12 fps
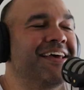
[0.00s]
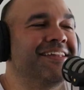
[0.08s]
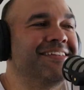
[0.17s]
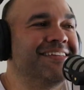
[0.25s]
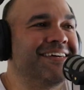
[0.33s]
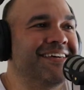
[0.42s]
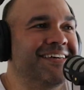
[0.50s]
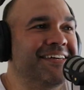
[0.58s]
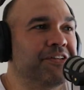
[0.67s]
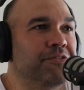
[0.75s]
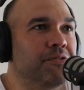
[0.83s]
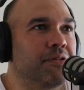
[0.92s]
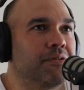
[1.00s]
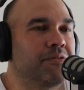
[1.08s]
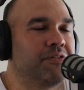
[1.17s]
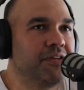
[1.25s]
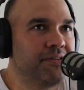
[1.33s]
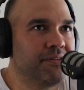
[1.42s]
And
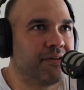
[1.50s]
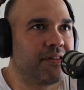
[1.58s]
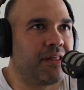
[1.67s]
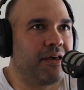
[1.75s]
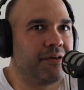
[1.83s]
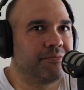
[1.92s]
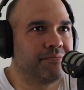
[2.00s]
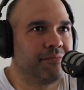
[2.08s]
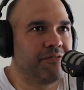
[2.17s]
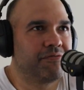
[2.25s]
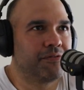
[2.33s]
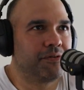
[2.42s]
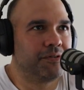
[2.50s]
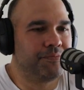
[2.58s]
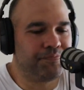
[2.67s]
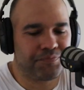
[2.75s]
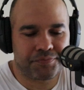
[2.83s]
just on that, before,